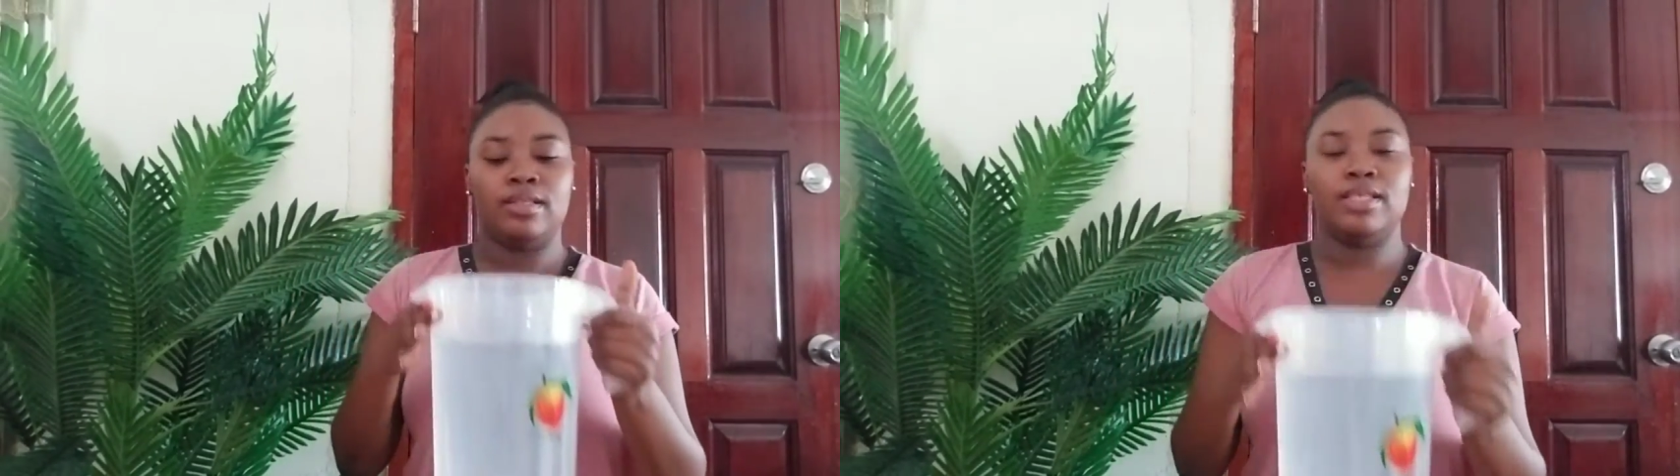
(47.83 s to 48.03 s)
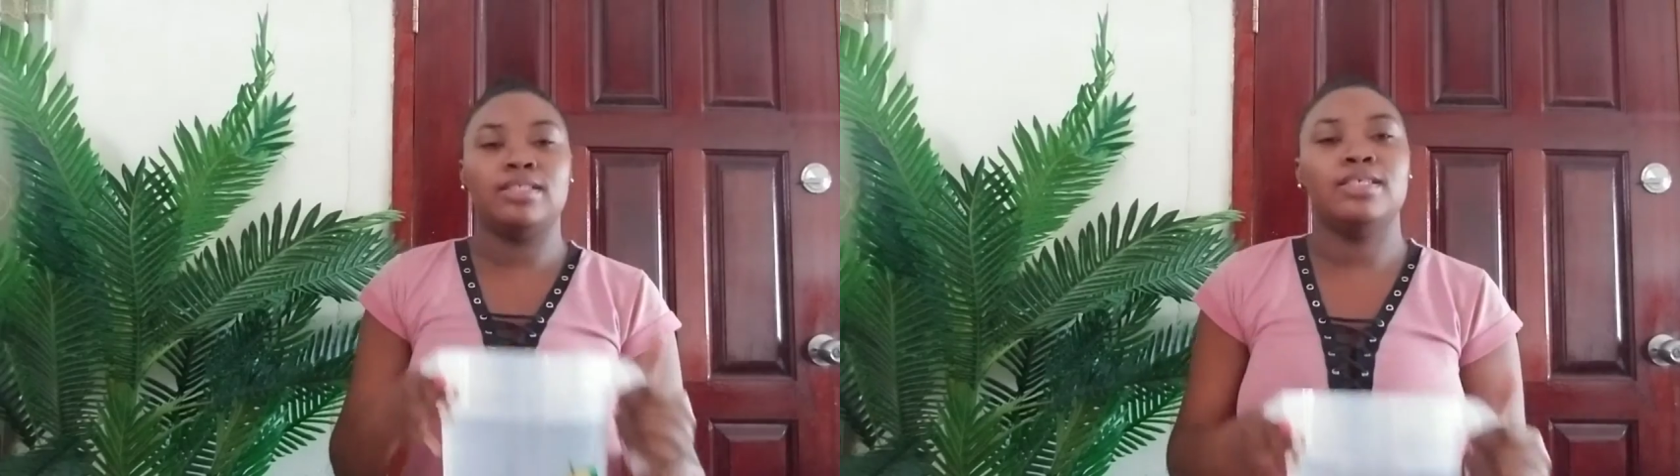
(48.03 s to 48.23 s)

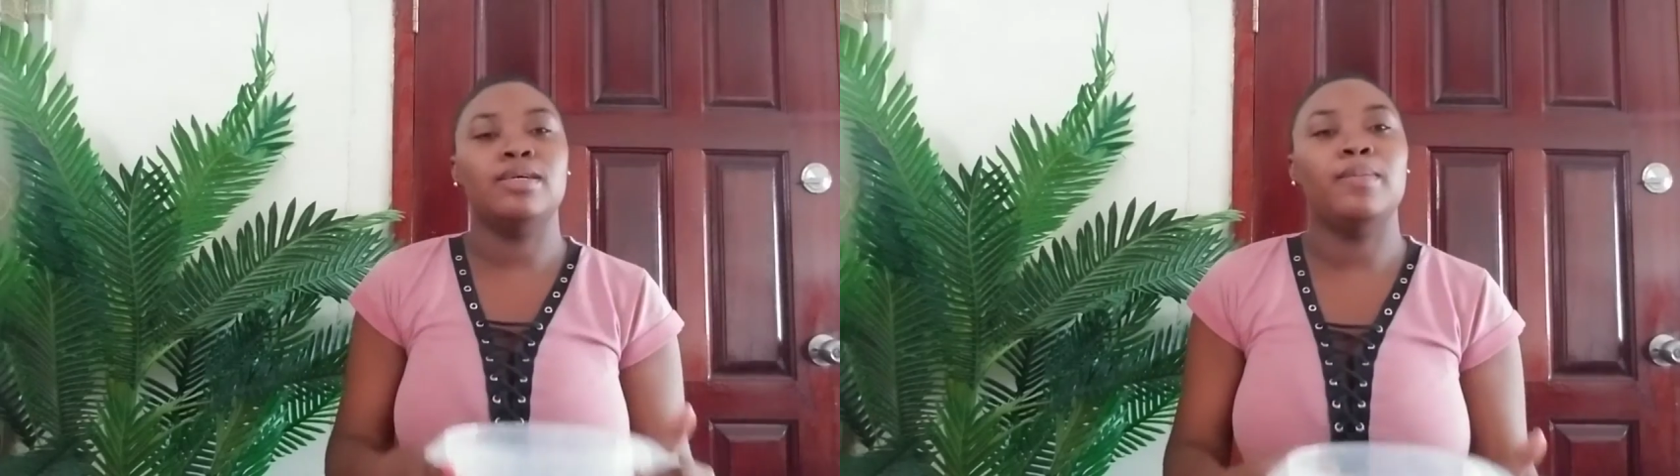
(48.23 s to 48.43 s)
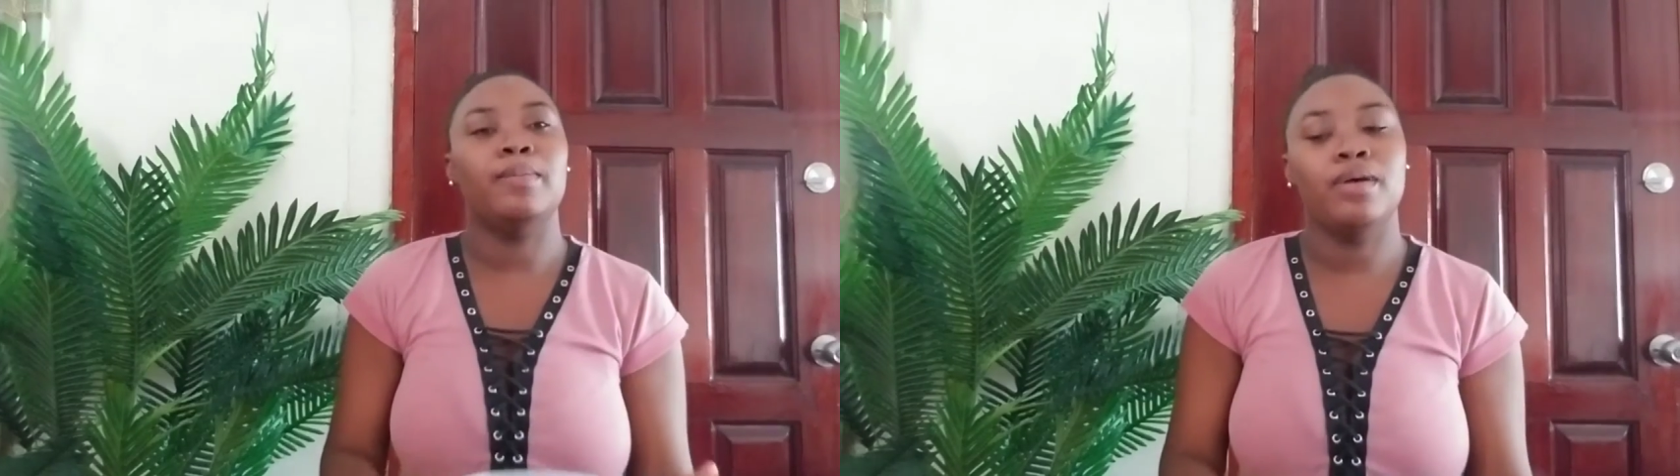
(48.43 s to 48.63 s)
this is a
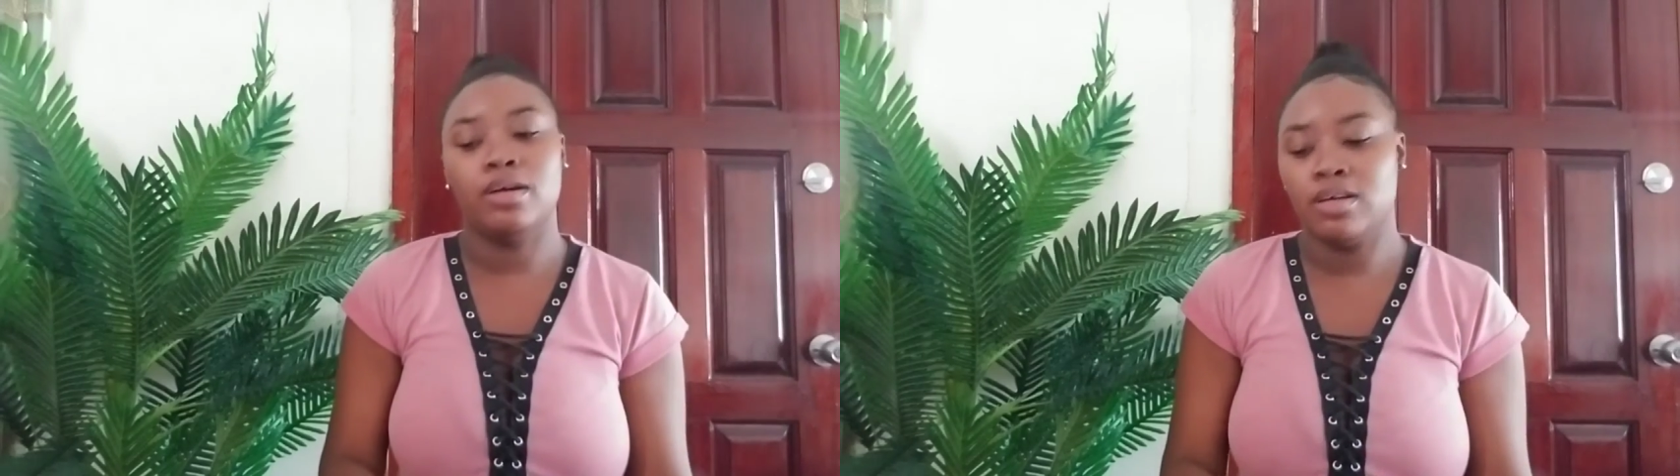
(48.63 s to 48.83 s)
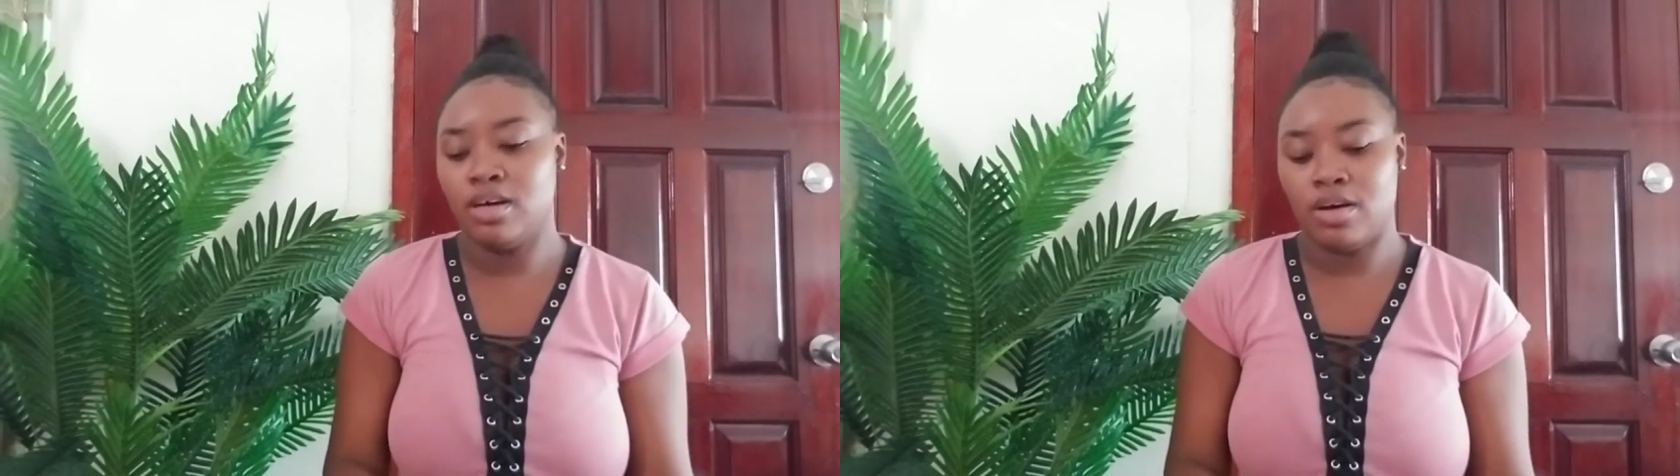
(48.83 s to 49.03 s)

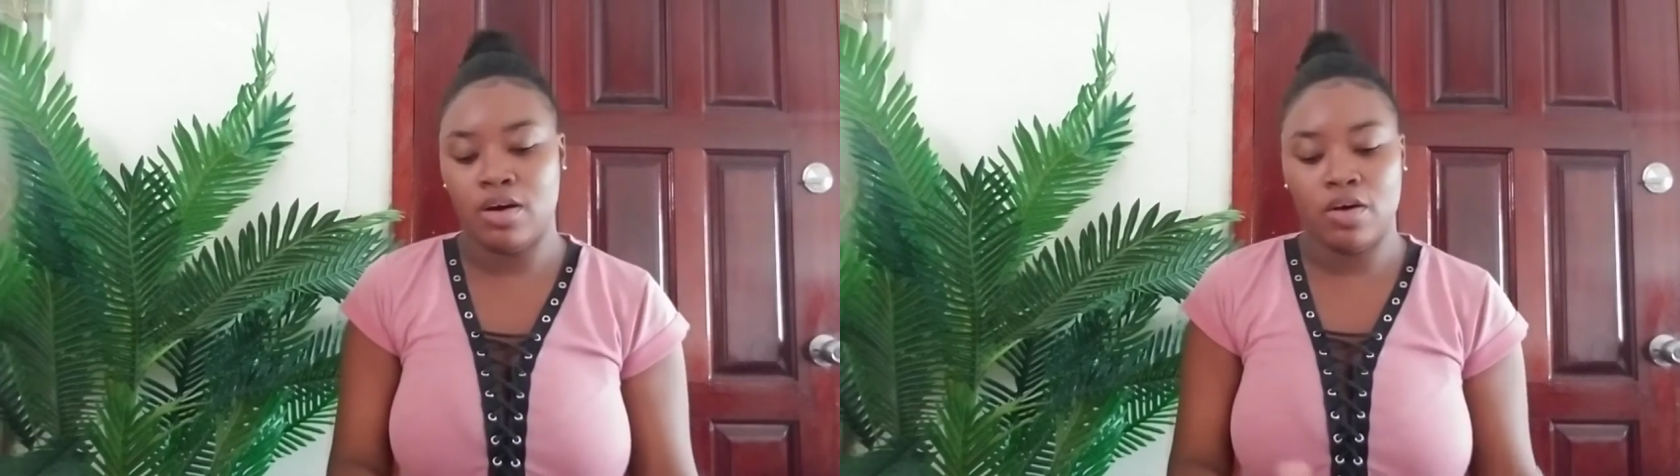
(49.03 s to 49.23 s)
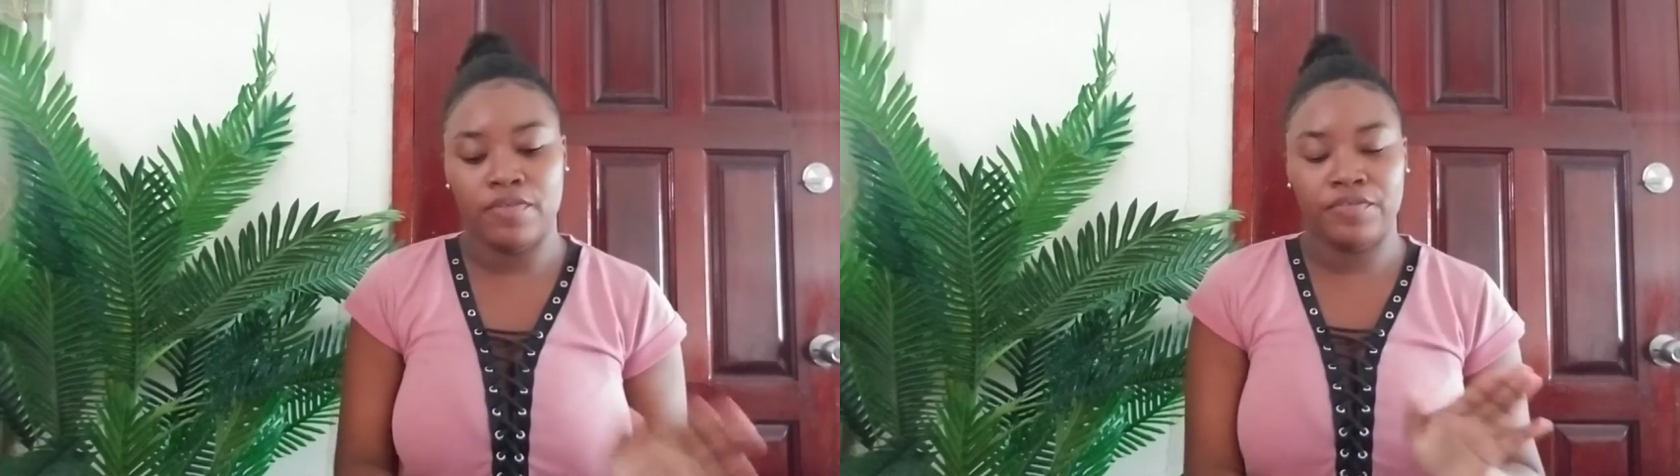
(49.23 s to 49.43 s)
mug
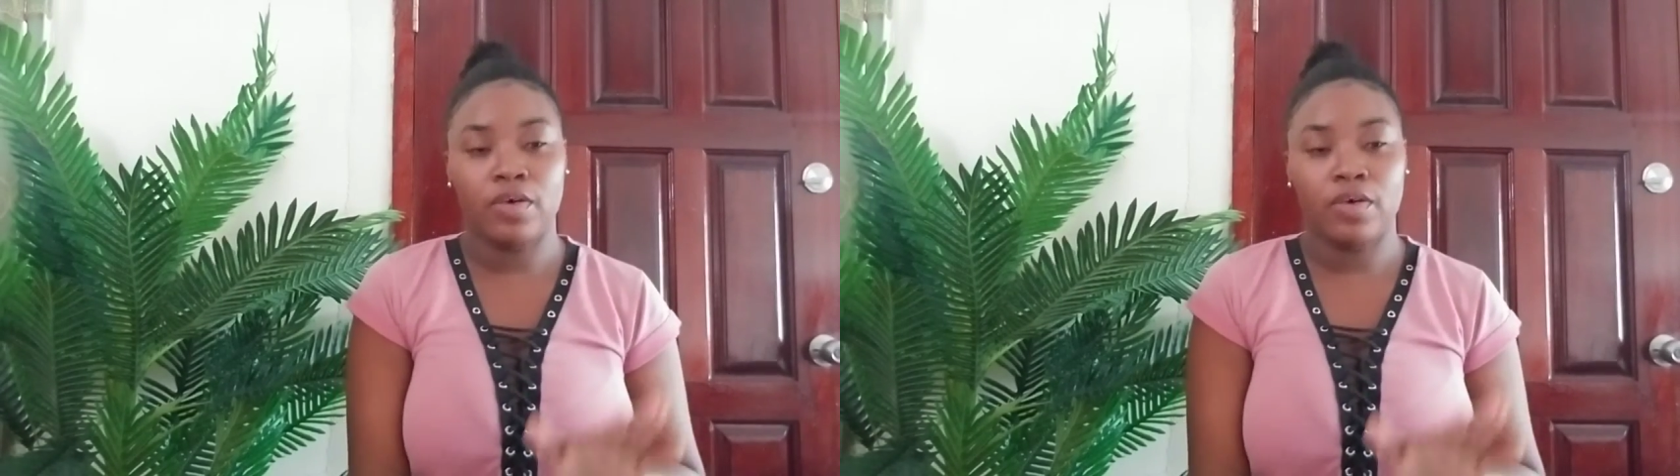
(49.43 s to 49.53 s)
of